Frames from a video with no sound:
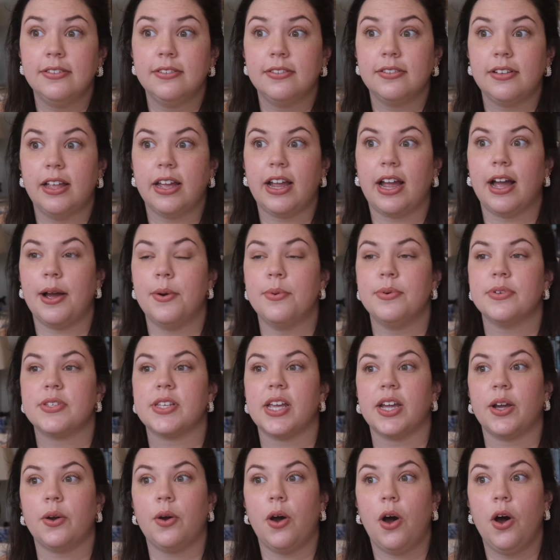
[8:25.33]
Like I was
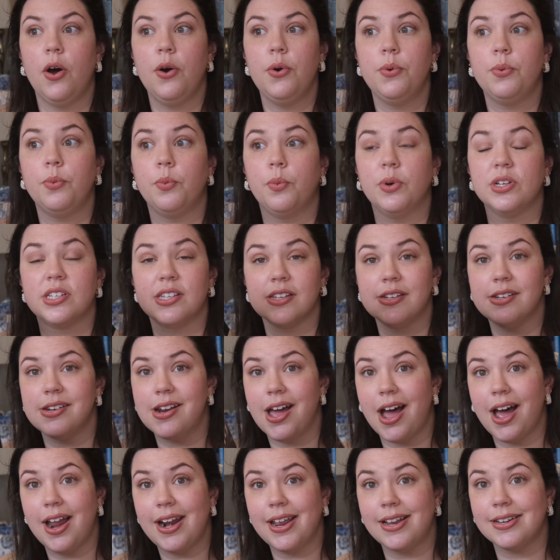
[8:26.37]
like, oh, was
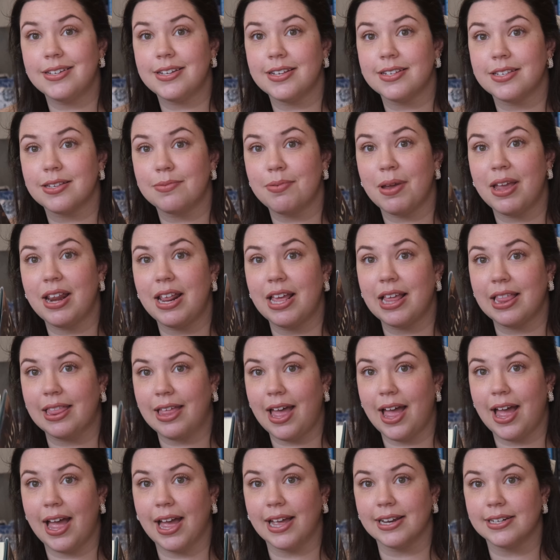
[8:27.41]
not anticipating
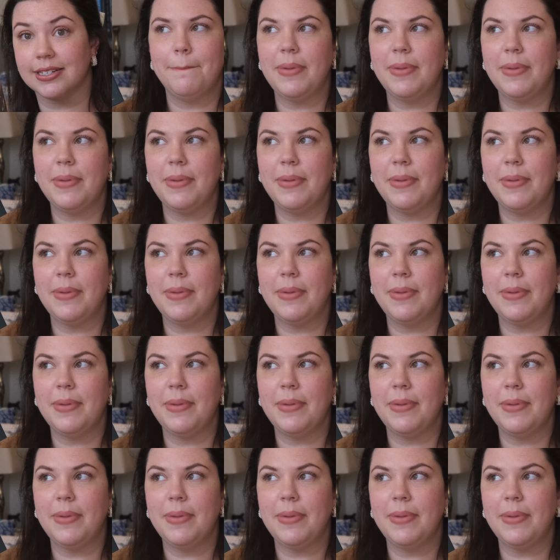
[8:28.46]
that.